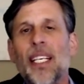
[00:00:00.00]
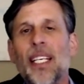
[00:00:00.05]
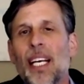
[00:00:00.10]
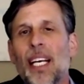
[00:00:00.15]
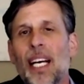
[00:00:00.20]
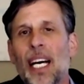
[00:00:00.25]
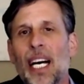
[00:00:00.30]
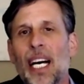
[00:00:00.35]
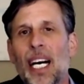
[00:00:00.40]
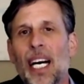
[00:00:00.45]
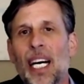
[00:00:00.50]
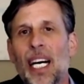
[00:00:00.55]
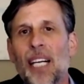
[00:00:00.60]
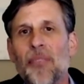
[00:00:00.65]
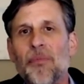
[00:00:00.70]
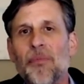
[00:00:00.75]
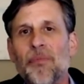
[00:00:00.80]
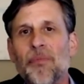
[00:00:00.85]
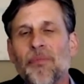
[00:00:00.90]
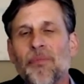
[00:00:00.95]

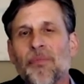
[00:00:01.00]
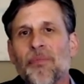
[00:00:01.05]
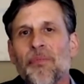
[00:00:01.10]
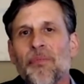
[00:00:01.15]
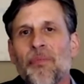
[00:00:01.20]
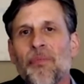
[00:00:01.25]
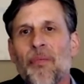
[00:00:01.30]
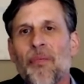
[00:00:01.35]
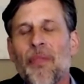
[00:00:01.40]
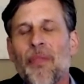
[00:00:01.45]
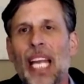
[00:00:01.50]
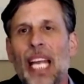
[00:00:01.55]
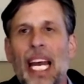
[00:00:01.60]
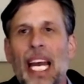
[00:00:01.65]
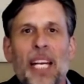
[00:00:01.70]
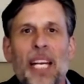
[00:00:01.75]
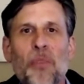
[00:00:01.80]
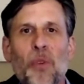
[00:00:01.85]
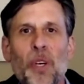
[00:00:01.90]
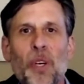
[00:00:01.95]
Um,
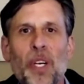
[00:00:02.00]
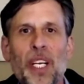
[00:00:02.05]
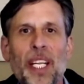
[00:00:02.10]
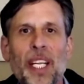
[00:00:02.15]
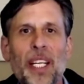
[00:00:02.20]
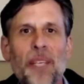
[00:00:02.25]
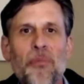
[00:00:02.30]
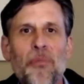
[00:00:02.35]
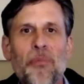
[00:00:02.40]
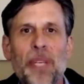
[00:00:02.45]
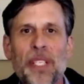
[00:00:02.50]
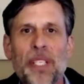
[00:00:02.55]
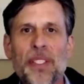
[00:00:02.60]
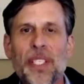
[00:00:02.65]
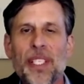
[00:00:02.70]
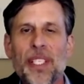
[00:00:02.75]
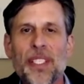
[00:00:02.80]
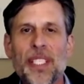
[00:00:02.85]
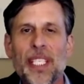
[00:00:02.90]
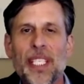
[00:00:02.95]
and we're in
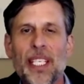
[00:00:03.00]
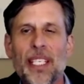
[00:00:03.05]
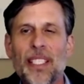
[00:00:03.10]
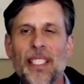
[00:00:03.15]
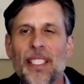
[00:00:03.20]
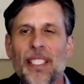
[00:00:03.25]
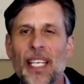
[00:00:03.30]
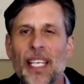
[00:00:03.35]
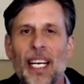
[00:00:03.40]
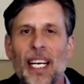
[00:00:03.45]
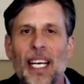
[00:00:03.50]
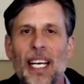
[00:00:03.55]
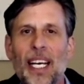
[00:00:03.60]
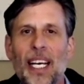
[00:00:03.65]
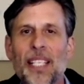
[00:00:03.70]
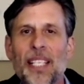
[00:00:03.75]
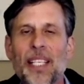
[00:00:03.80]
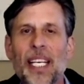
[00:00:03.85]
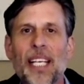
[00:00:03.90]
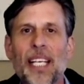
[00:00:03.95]
business in, uh,
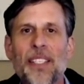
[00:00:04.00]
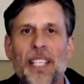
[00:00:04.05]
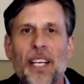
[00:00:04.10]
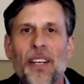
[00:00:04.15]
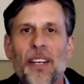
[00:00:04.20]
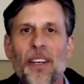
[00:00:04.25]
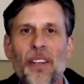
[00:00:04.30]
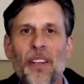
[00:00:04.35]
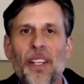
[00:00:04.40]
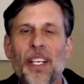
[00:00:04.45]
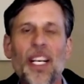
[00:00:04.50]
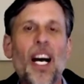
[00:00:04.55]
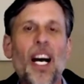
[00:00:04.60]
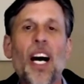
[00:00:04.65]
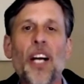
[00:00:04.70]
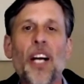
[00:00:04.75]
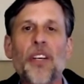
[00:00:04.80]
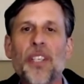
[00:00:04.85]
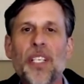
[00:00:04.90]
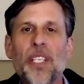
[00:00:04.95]
I think I said earlier, in
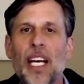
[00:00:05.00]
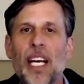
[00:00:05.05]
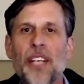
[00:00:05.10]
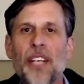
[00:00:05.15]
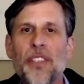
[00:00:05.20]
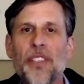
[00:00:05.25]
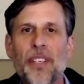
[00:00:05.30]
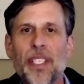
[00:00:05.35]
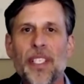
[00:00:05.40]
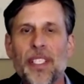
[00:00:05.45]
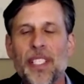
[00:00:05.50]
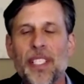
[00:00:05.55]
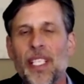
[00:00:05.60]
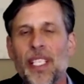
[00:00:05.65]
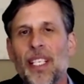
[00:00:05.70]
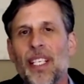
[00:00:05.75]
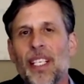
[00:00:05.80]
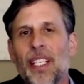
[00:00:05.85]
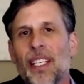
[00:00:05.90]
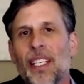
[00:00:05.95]
100 countries
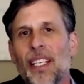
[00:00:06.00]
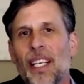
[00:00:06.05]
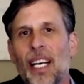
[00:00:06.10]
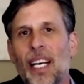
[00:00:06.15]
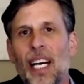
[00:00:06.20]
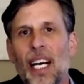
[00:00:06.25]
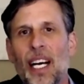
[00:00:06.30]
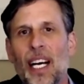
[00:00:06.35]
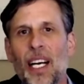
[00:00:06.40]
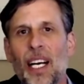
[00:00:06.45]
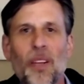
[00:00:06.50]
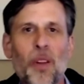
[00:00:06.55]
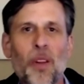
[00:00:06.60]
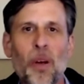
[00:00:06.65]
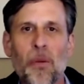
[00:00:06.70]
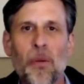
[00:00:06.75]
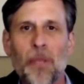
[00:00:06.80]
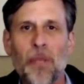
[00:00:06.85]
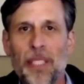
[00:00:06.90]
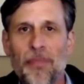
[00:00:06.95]
uh,
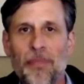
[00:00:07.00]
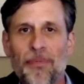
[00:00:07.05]
globally.